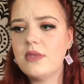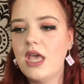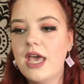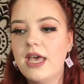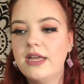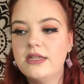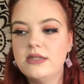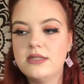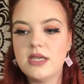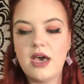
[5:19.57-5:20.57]

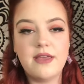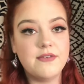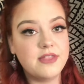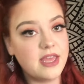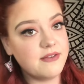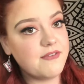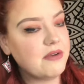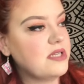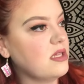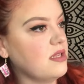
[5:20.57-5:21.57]
And I then found
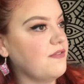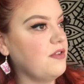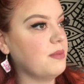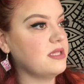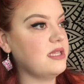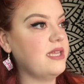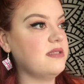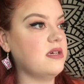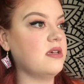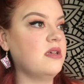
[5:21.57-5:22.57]
out that a few months
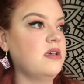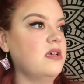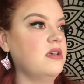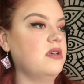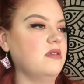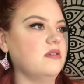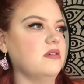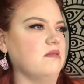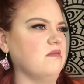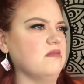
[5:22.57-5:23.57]
later,
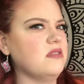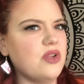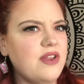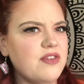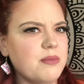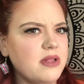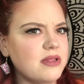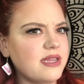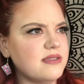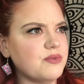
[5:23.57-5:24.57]
not even a month
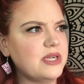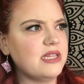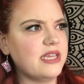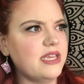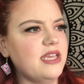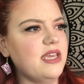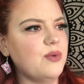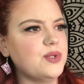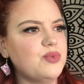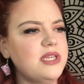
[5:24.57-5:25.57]
later really, he
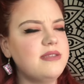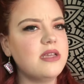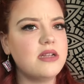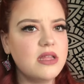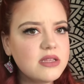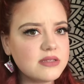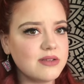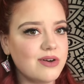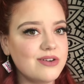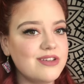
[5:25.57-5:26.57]
was releasing another
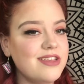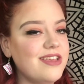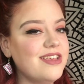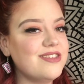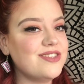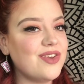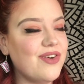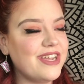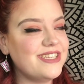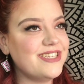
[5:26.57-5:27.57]
song. So
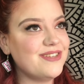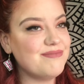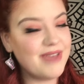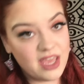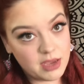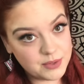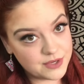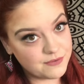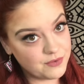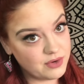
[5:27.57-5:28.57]
I did a makeup look
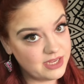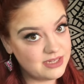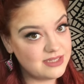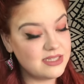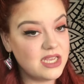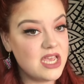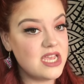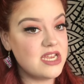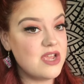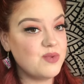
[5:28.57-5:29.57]
for it,
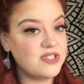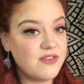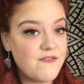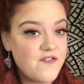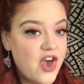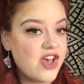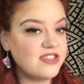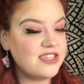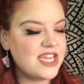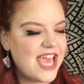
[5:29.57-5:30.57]
and it was the
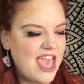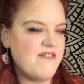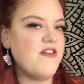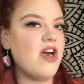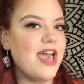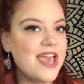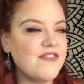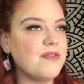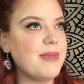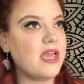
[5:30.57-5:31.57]
first
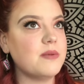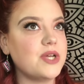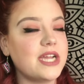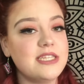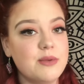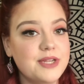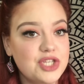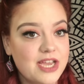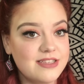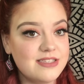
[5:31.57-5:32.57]
ever makeup look I did on my
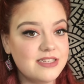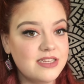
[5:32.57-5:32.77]
chest.